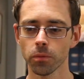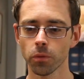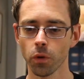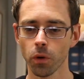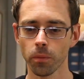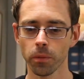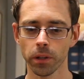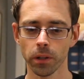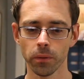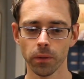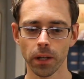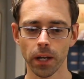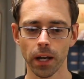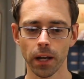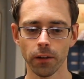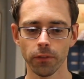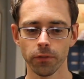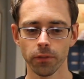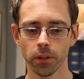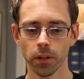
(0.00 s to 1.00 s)
Normally it would
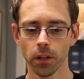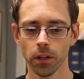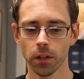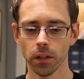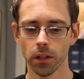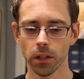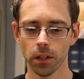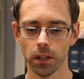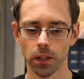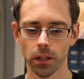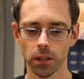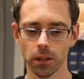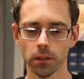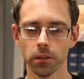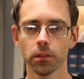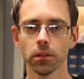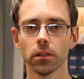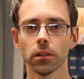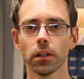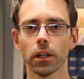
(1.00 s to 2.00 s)
have,
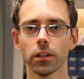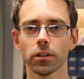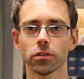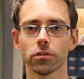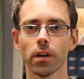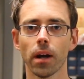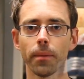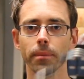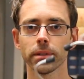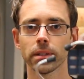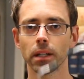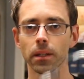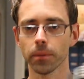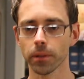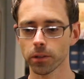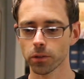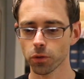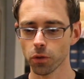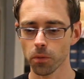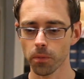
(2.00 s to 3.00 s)
I just grabbed this out of
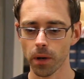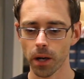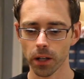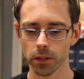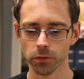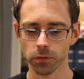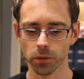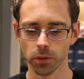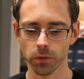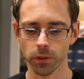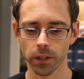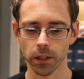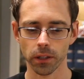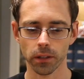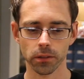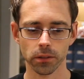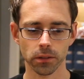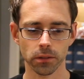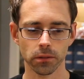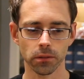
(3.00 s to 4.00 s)
my toolbox real quick.